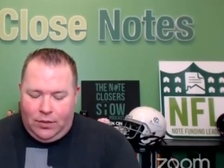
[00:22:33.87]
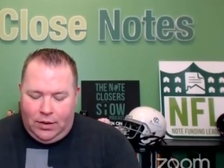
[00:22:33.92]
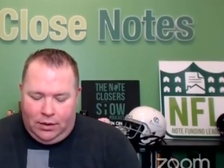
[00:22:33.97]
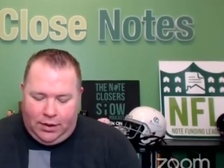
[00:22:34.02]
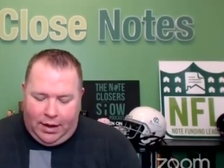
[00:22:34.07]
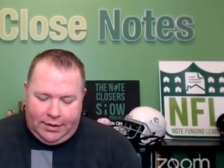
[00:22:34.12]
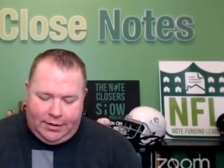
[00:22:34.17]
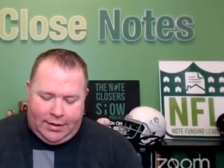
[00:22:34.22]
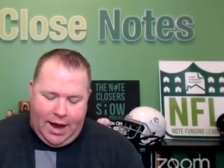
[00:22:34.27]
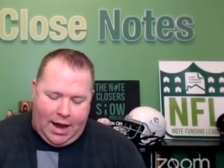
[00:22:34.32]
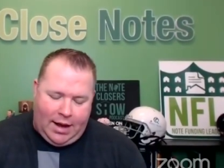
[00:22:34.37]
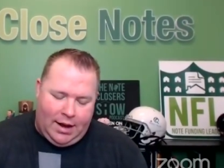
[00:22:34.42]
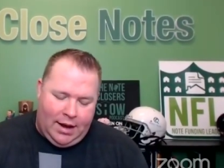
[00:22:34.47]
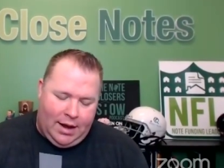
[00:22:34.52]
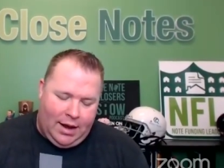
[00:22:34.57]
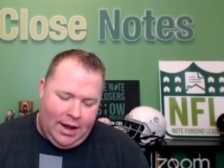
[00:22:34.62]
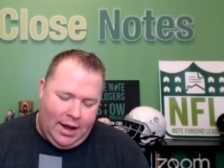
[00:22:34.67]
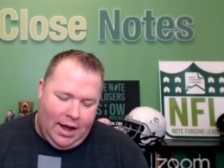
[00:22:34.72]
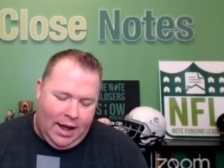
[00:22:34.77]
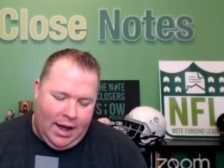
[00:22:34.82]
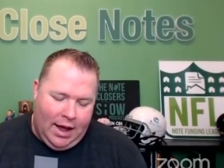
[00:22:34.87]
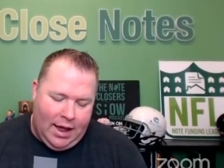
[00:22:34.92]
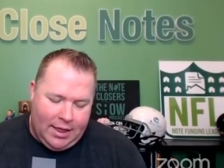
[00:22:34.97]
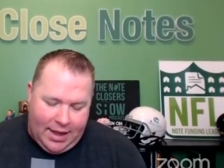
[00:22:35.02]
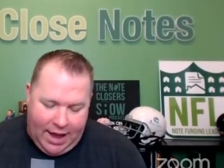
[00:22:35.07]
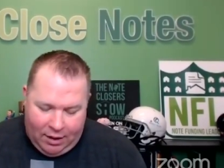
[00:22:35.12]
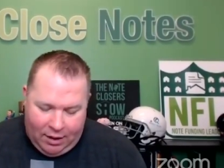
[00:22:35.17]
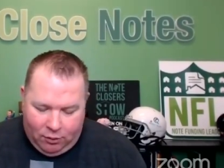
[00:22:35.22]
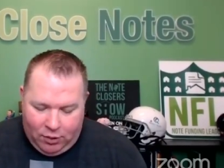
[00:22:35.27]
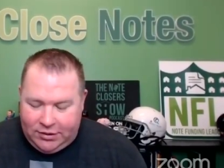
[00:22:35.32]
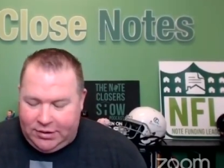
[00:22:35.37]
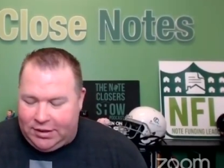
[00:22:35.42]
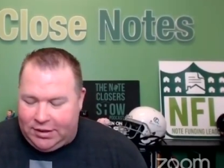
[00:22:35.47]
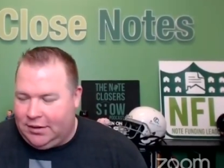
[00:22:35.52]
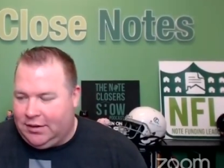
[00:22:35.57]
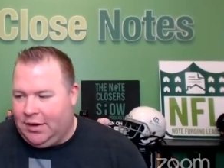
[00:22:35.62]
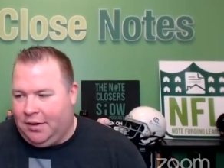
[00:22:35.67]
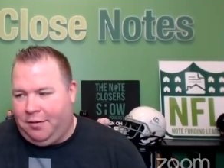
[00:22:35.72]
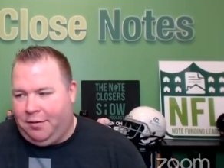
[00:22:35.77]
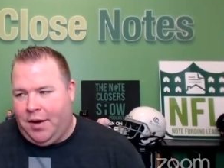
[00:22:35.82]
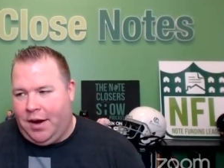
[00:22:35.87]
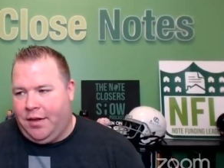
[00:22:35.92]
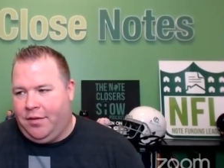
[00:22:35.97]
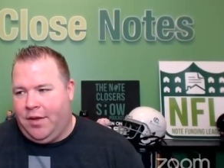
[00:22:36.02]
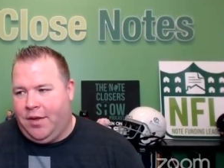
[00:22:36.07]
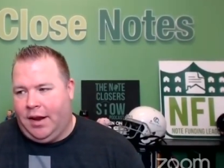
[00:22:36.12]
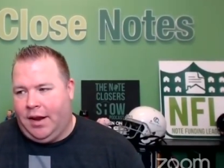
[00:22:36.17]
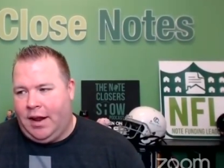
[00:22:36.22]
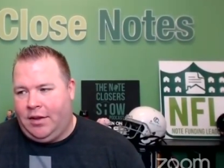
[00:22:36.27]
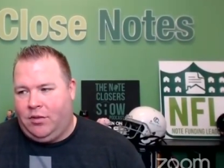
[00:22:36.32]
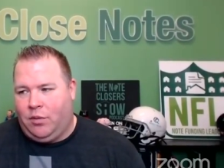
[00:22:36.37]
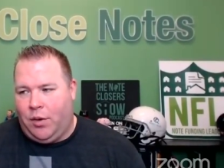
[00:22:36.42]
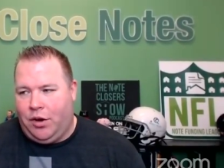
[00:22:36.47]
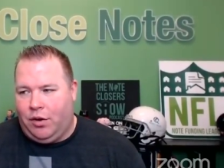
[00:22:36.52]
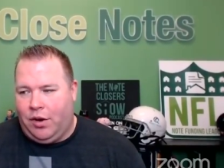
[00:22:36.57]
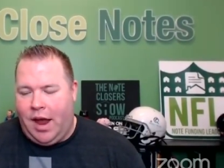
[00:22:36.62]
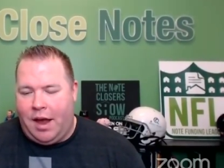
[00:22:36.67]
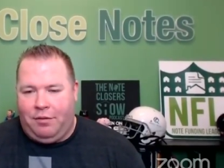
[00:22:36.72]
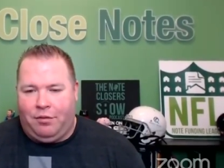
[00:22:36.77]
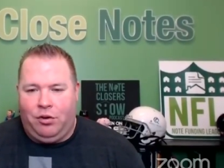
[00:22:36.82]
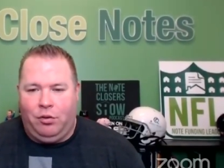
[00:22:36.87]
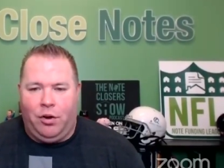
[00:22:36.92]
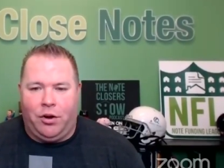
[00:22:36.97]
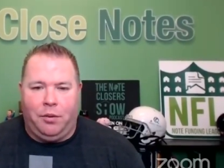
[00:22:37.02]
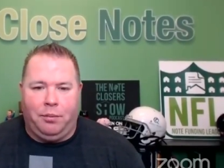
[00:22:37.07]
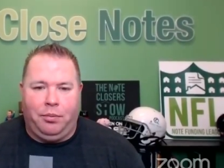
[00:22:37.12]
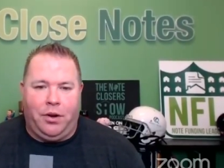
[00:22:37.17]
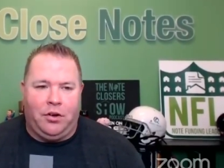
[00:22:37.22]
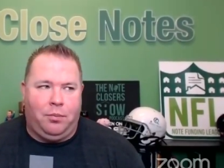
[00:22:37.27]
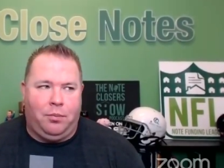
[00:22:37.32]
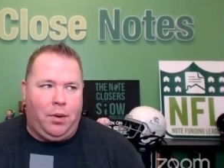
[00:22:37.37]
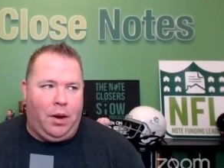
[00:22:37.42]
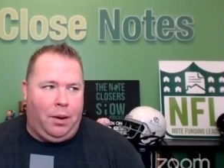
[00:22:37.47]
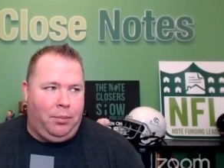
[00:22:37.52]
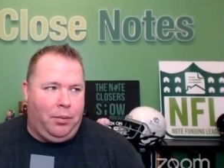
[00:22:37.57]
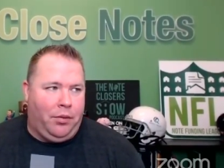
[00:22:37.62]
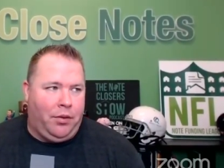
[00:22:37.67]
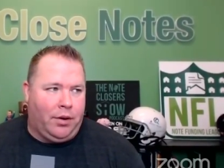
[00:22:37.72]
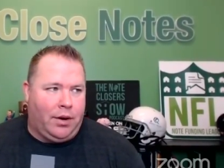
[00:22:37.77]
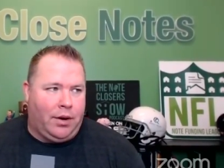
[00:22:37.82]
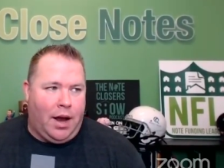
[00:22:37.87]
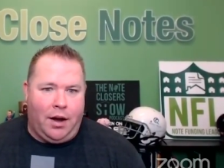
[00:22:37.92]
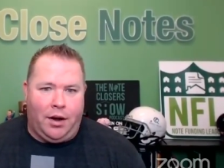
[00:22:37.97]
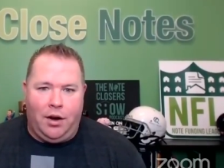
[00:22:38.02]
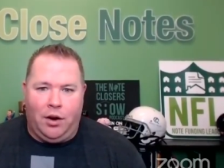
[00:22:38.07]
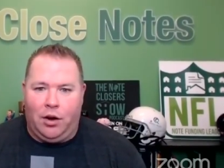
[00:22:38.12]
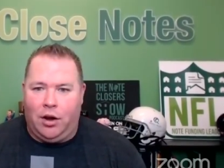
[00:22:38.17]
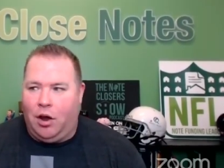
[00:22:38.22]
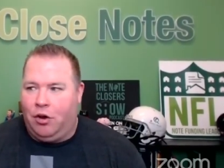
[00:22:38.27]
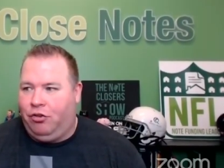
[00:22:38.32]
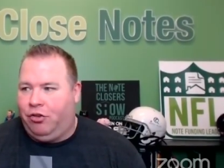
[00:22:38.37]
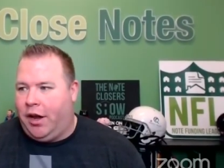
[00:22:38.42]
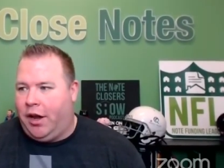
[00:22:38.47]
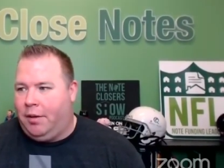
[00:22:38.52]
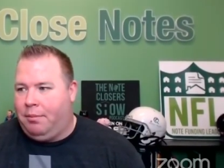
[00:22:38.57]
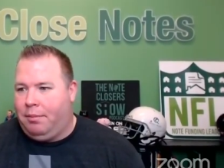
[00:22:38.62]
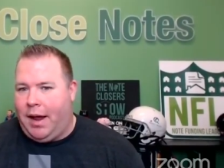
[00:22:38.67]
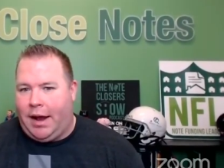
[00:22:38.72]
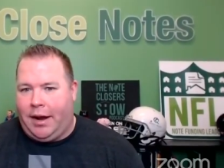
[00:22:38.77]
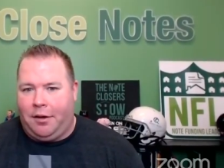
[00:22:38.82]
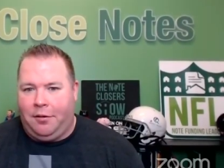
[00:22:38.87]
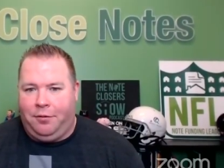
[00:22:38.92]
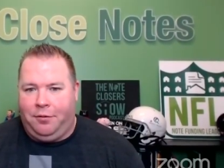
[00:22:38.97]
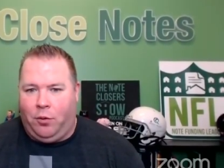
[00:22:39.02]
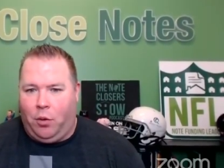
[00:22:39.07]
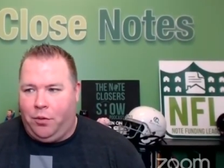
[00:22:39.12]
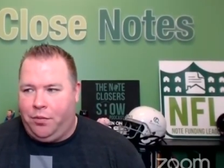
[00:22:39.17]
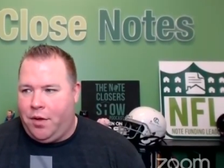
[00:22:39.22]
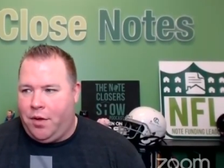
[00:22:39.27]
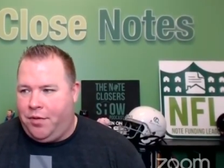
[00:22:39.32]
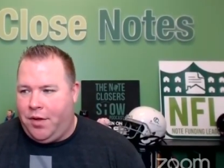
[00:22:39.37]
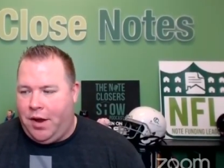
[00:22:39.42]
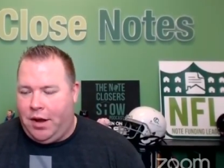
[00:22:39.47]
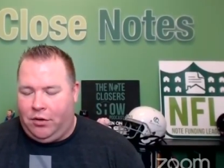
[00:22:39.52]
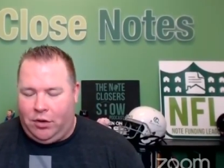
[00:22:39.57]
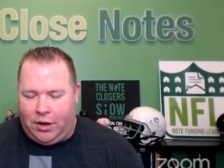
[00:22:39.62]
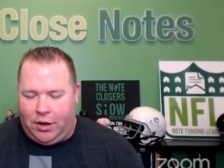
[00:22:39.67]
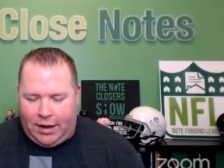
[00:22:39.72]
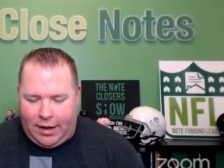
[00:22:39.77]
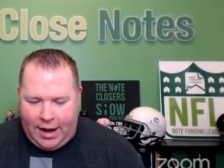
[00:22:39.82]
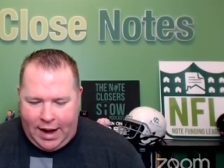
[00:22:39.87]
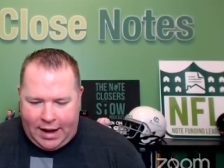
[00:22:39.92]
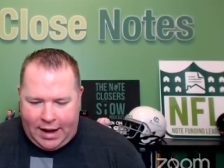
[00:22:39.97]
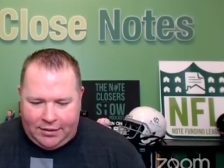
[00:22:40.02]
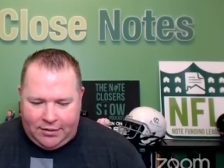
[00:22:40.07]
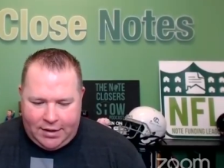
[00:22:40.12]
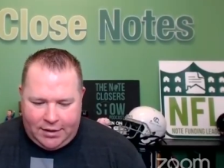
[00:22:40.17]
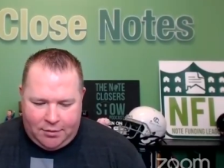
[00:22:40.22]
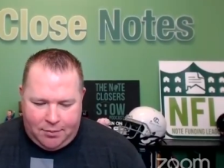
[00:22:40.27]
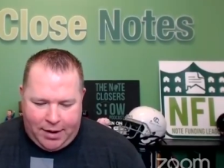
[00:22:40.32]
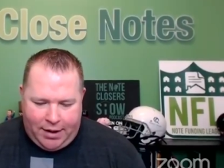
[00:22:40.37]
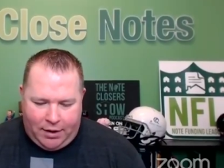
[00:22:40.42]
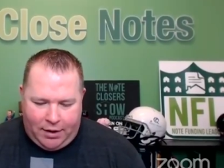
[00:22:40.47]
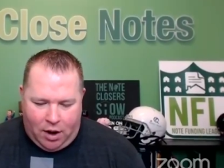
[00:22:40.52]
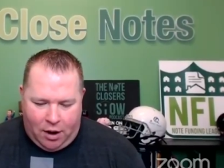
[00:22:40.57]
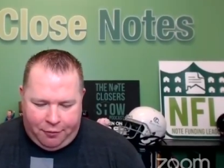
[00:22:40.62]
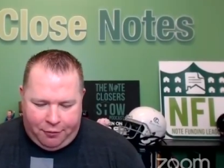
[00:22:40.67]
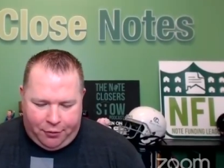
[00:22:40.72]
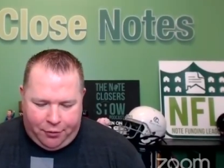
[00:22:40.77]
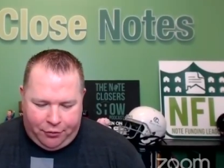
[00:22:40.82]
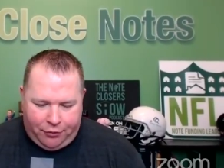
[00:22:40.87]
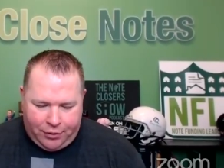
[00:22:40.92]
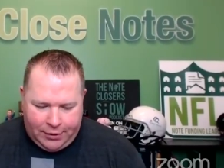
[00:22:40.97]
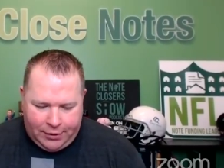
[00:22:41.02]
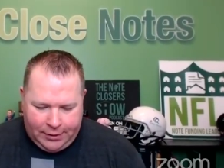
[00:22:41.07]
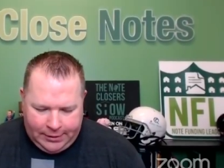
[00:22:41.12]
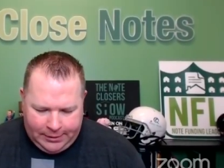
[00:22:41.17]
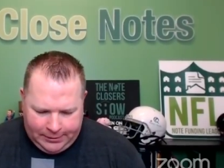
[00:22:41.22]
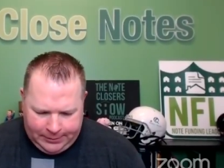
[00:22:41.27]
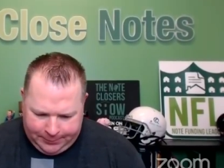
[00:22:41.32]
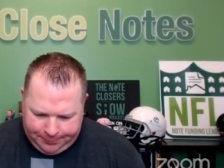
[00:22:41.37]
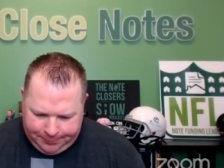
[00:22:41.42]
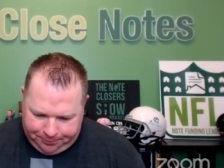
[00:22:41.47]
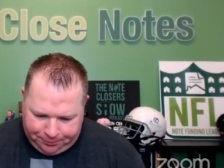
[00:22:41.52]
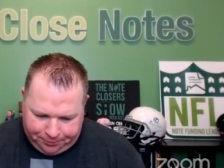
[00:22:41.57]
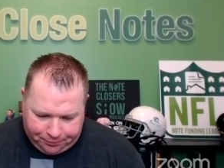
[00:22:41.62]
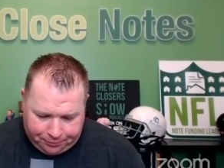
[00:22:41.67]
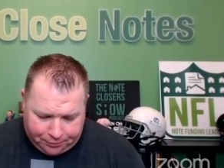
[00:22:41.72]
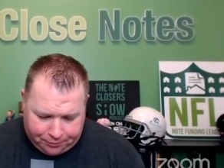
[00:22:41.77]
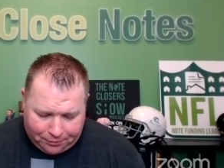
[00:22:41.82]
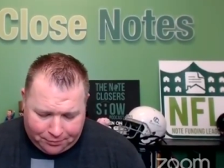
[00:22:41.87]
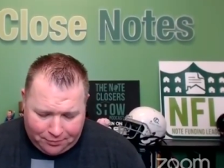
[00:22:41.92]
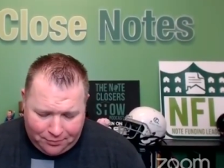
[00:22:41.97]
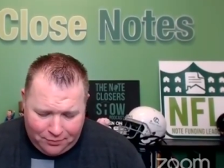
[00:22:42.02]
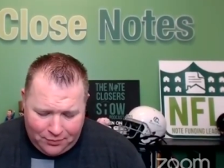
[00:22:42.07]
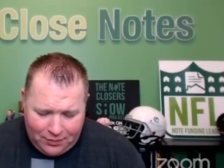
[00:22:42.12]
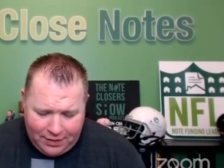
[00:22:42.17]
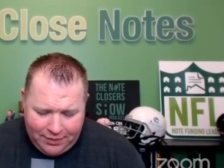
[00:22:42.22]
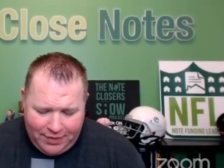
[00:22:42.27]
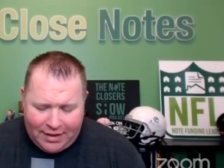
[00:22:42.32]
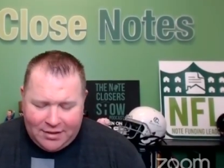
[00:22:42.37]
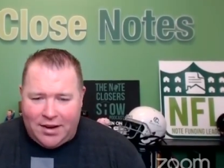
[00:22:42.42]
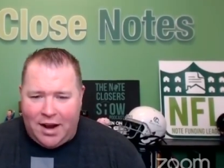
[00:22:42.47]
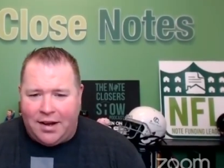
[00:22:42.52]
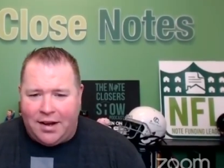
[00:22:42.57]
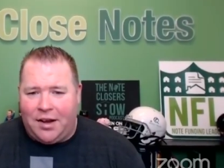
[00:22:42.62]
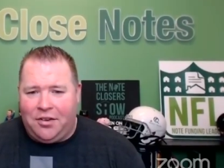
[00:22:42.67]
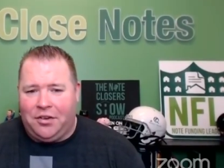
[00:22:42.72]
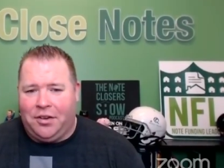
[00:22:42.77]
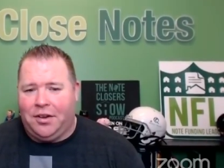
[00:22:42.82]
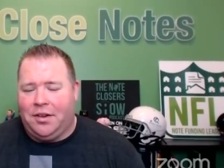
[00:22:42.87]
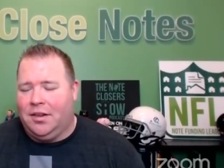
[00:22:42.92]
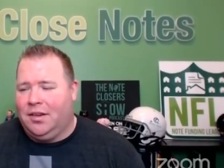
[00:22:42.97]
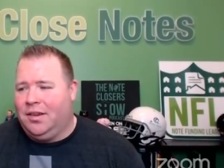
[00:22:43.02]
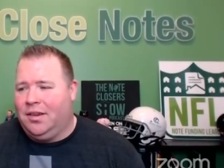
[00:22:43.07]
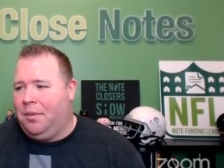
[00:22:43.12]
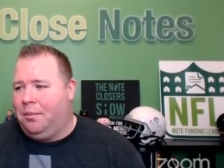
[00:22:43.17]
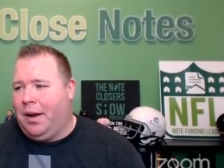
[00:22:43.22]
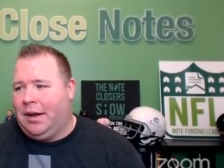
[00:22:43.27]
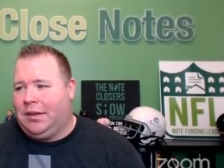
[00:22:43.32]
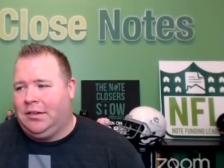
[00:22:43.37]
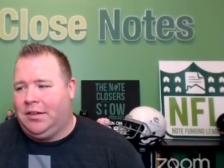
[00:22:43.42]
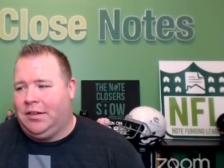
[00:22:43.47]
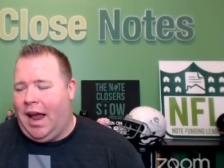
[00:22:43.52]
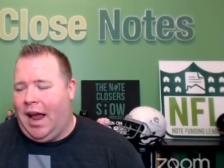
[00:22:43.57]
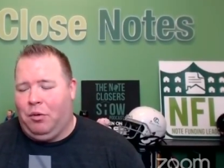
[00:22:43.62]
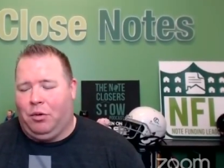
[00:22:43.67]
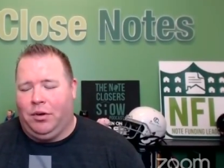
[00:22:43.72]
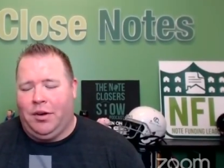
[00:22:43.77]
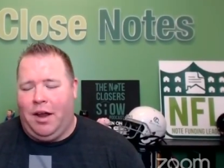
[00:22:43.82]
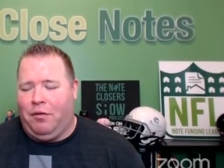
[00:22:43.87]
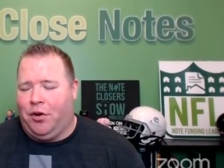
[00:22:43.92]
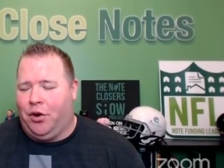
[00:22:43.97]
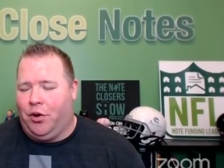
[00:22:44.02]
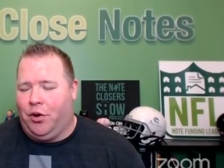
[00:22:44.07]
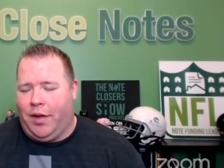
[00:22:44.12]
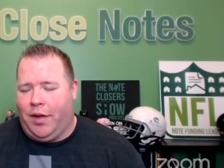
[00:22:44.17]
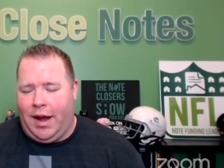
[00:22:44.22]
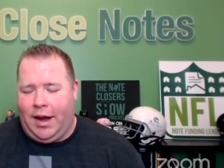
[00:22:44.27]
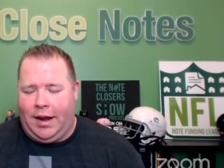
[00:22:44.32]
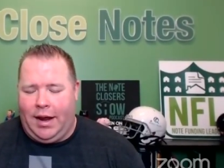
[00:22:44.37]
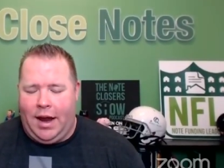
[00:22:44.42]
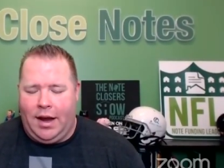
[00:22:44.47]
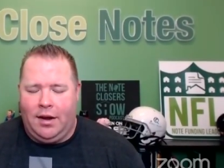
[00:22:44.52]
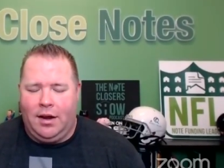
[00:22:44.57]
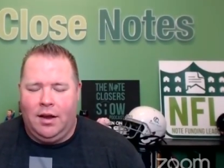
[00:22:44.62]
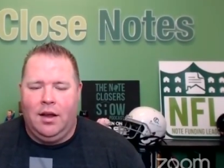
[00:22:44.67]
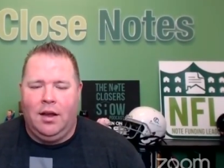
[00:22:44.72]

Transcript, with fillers: like that. That wasn't a fun thing. That's when you have 200 plus people that are kind of negotiating back and forth on things, looking at assets, making offers. That's not necessarily the best thing. I will never do that again.